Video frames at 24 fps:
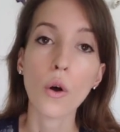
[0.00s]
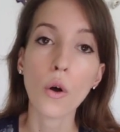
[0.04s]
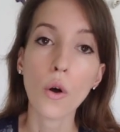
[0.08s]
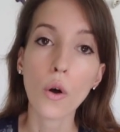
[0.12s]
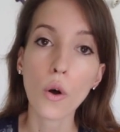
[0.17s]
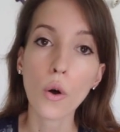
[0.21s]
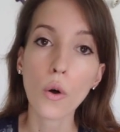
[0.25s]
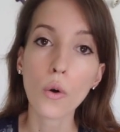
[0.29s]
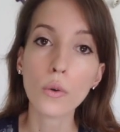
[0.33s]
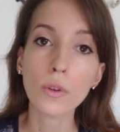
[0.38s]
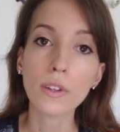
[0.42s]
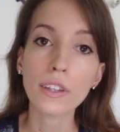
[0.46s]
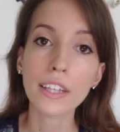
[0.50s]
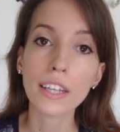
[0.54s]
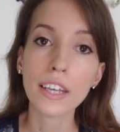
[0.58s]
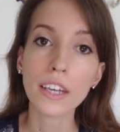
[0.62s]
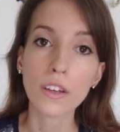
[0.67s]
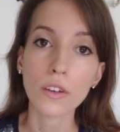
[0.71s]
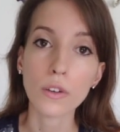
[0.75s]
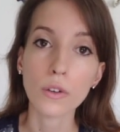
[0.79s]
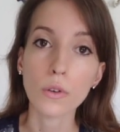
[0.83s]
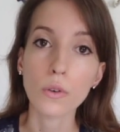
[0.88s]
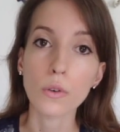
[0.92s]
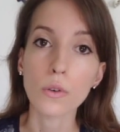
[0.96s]
only
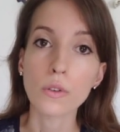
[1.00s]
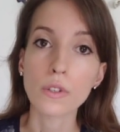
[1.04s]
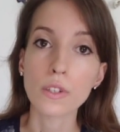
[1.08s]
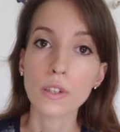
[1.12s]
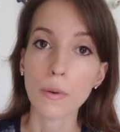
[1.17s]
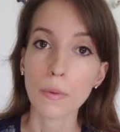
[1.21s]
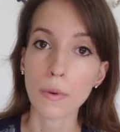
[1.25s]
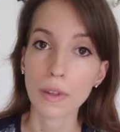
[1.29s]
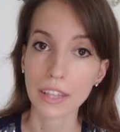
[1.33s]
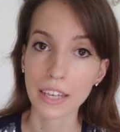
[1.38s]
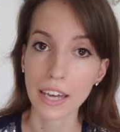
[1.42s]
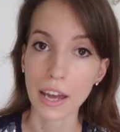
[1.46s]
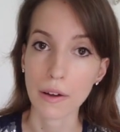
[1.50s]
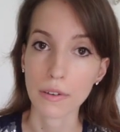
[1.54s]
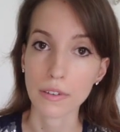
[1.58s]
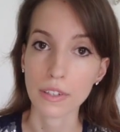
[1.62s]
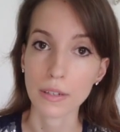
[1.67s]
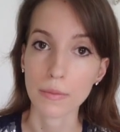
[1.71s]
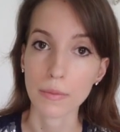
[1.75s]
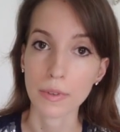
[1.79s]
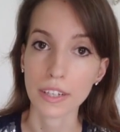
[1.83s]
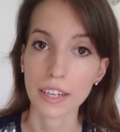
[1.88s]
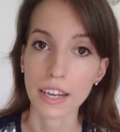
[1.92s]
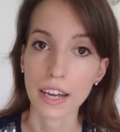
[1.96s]
used with
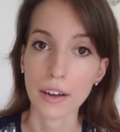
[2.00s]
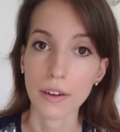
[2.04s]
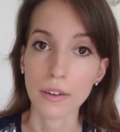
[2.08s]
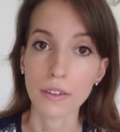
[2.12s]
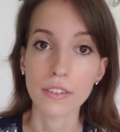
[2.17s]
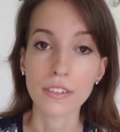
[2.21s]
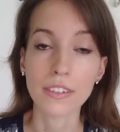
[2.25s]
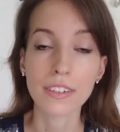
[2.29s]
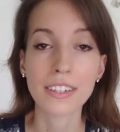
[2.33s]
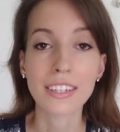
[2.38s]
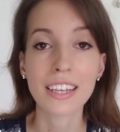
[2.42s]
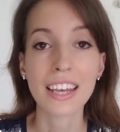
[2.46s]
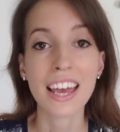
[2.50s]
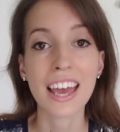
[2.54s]
countable nouns,